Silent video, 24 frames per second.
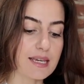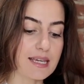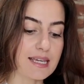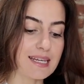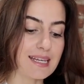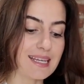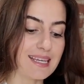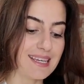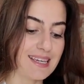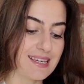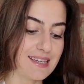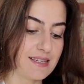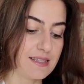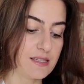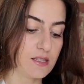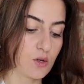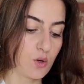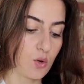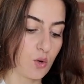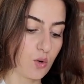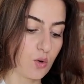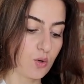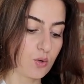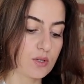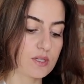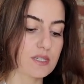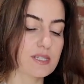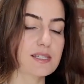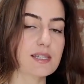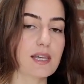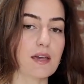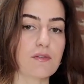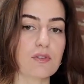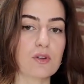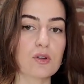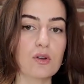It is called
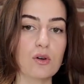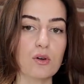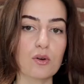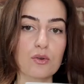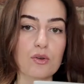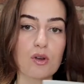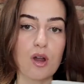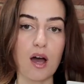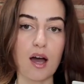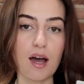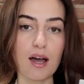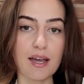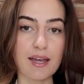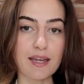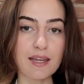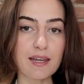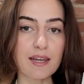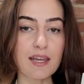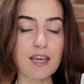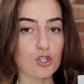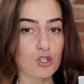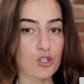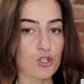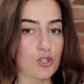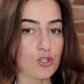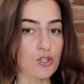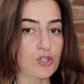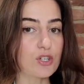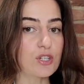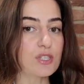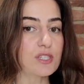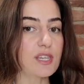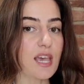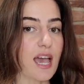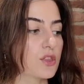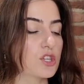709 Shoes.